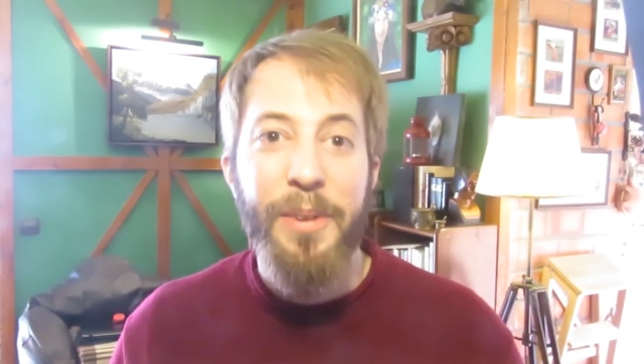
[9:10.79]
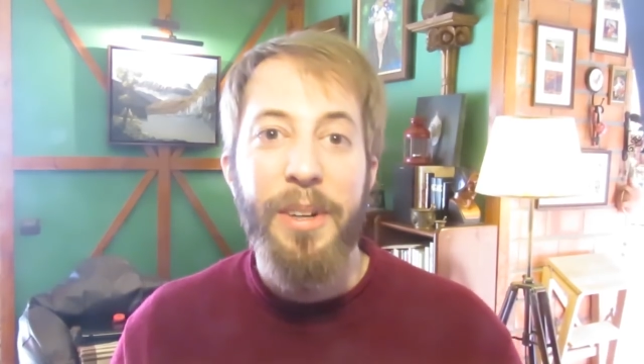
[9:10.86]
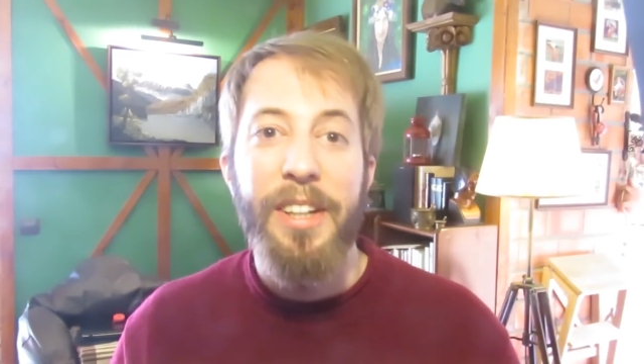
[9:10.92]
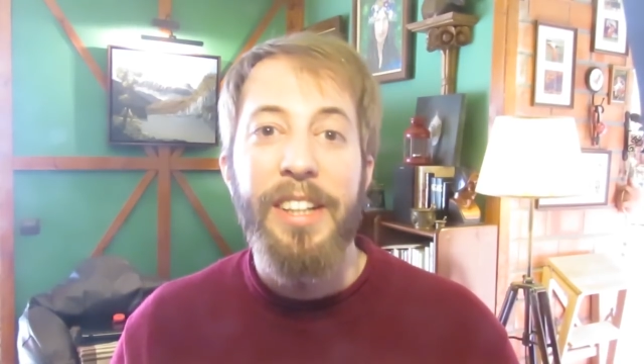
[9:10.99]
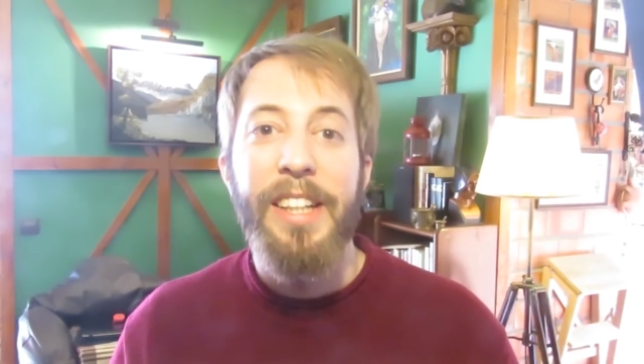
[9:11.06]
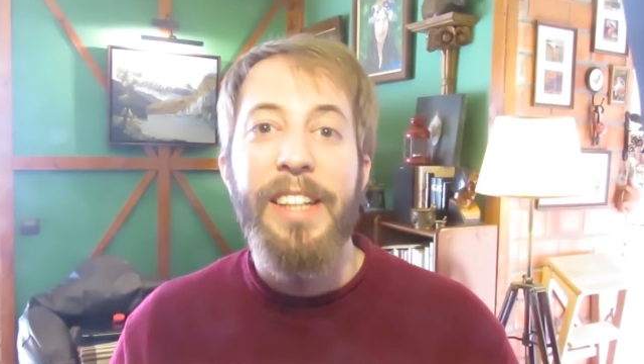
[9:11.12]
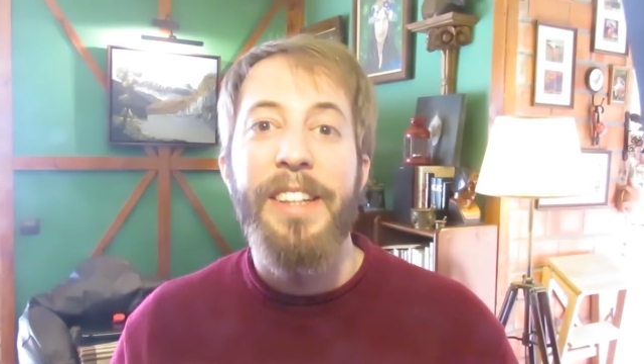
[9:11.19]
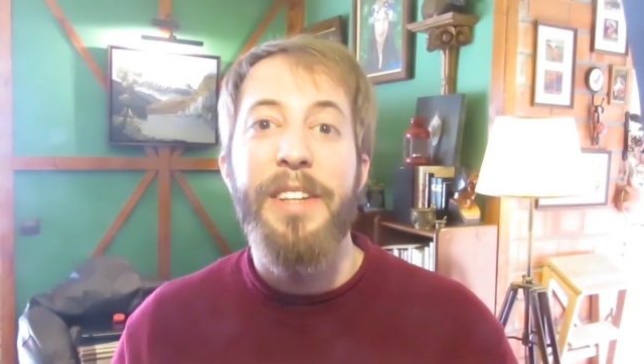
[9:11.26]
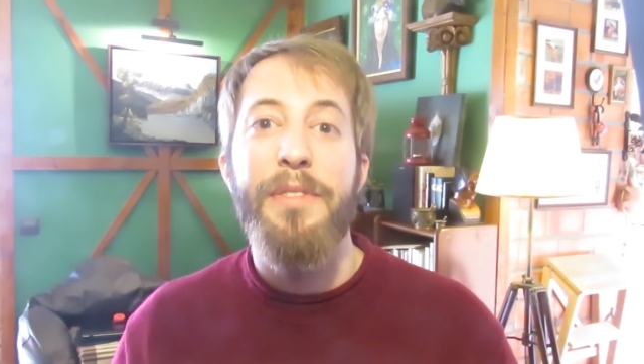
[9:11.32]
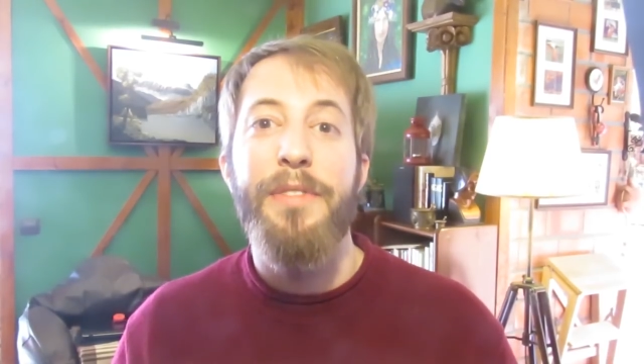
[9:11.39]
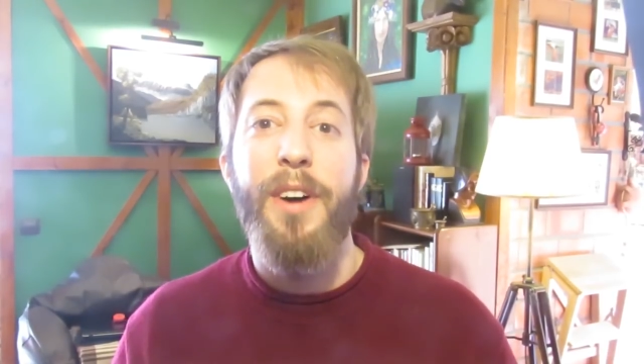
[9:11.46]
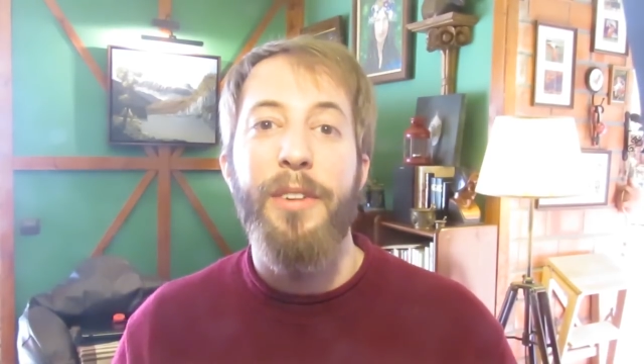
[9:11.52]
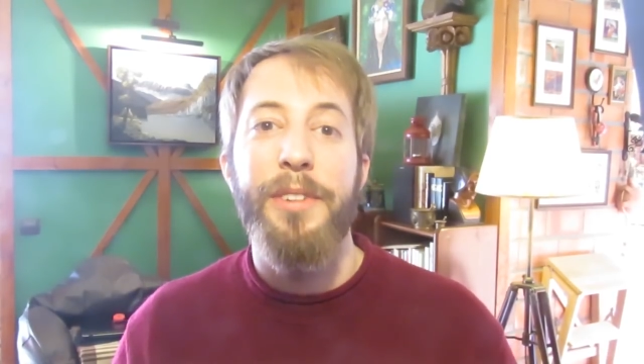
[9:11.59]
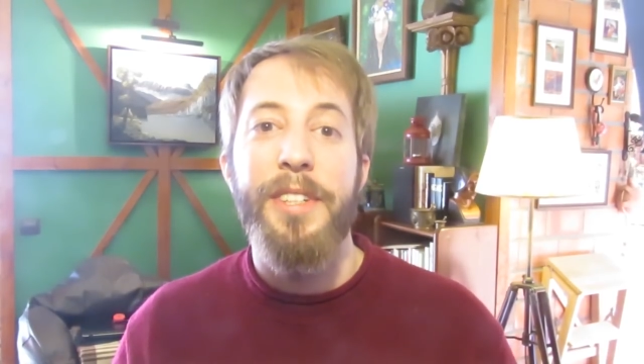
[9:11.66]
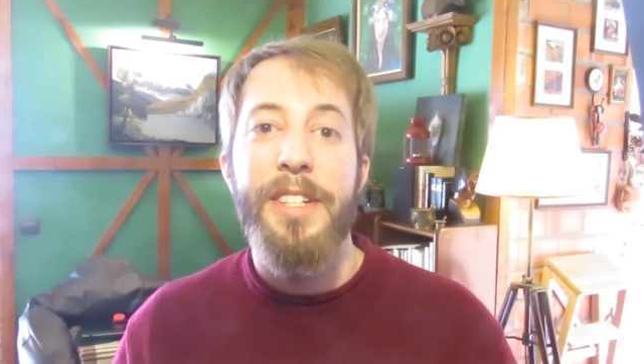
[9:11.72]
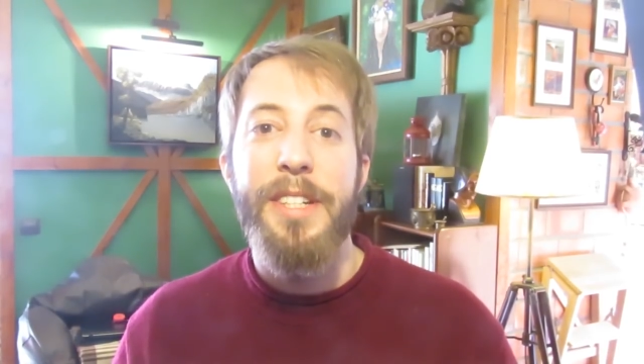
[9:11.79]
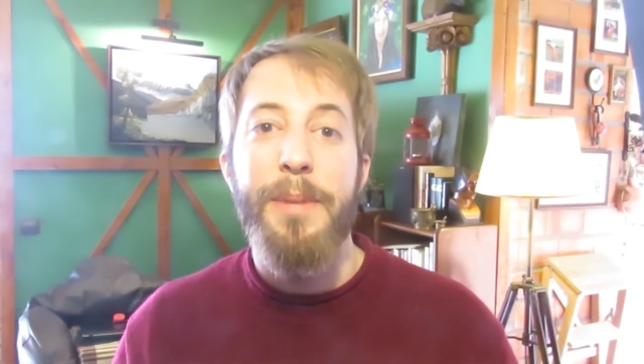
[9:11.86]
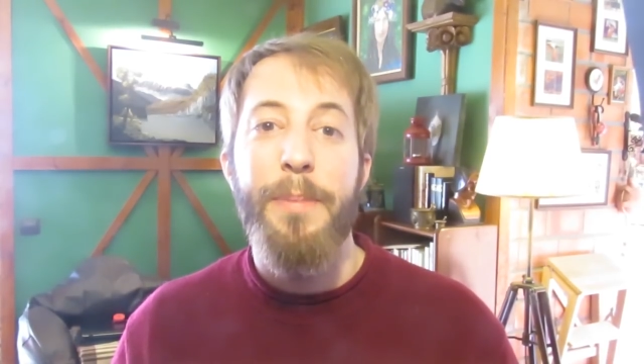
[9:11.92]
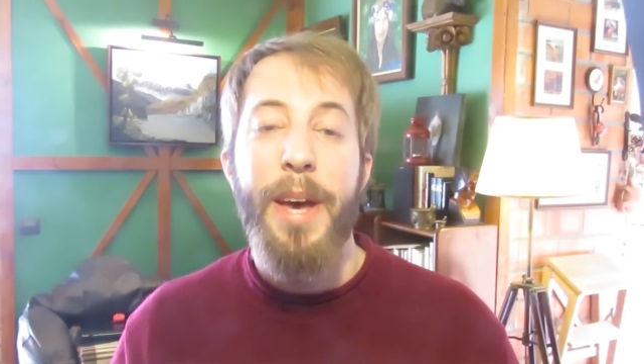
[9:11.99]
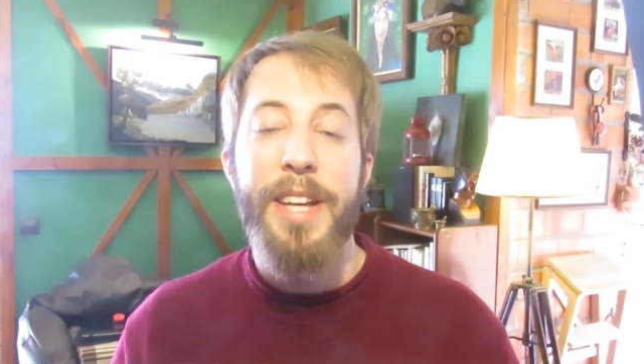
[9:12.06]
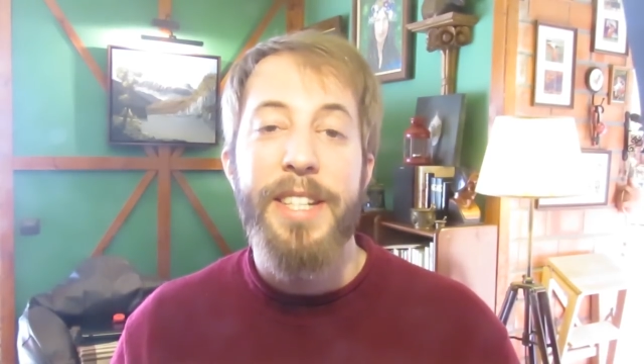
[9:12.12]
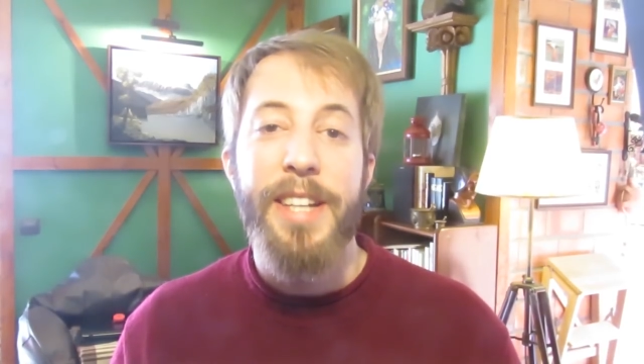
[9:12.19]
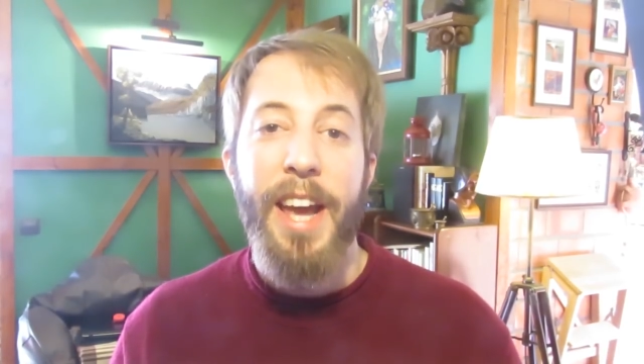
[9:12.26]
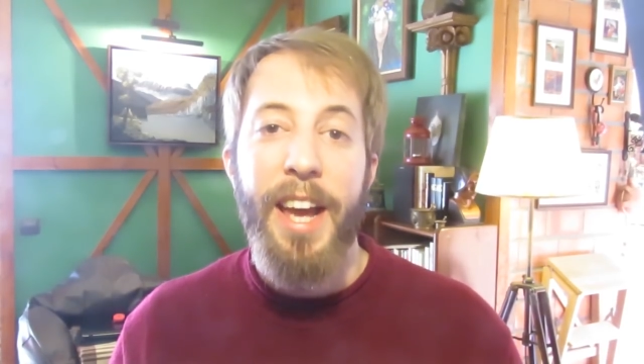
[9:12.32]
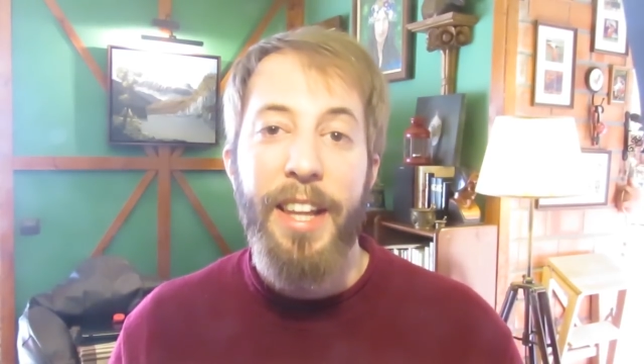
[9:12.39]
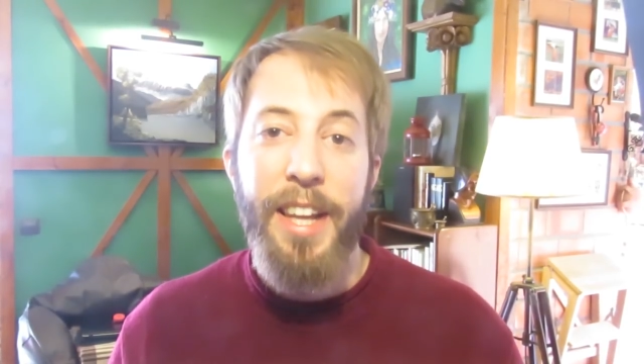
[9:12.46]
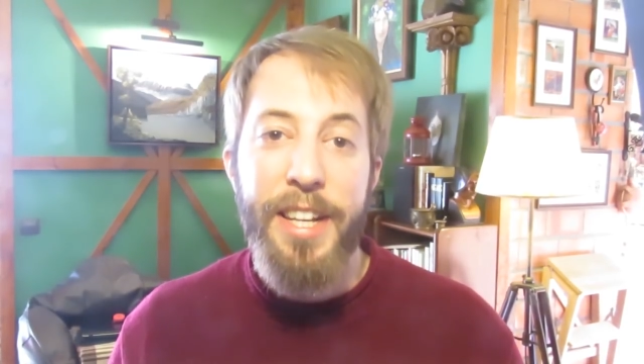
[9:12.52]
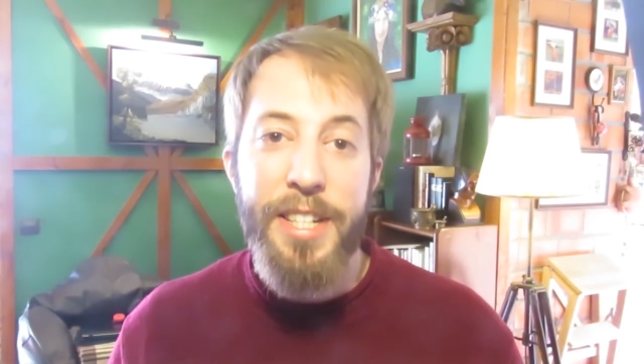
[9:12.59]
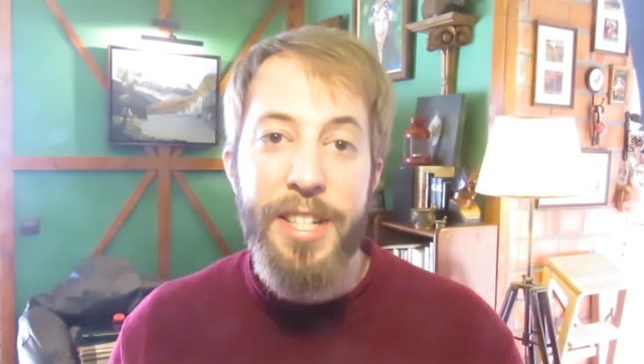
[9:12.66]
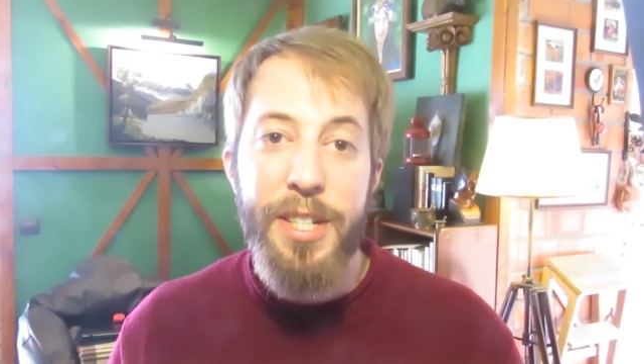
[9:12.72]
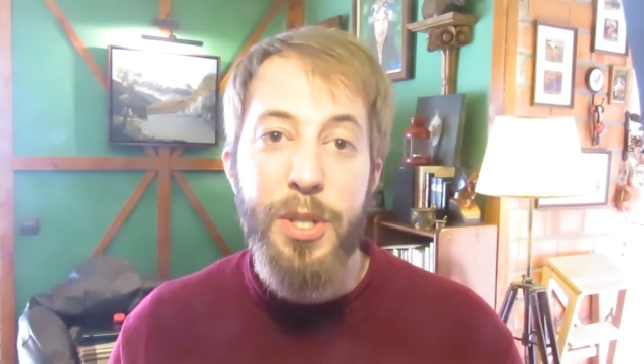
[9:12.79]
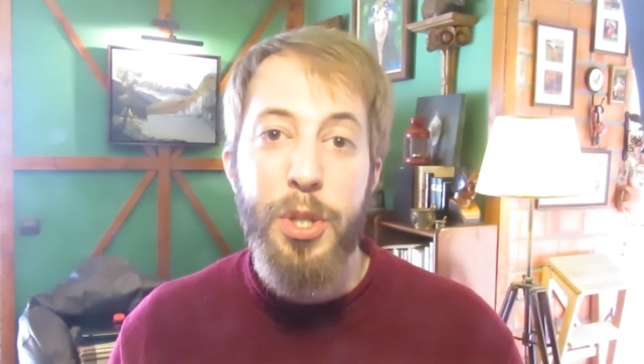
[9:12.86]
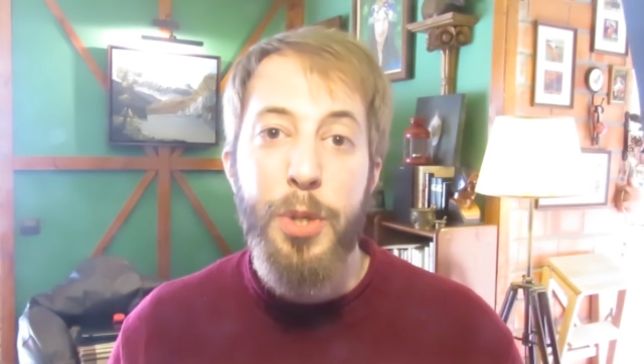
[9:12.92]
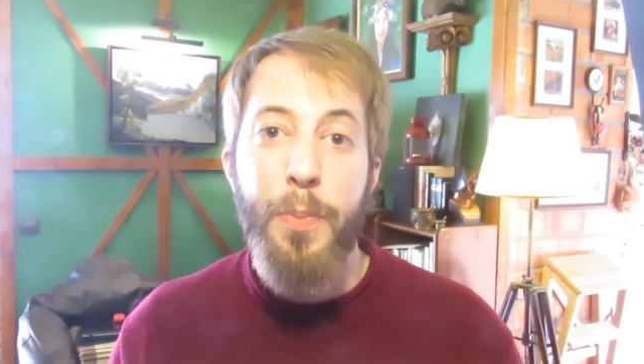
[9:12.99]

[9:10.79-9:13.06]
well, they found the best allies to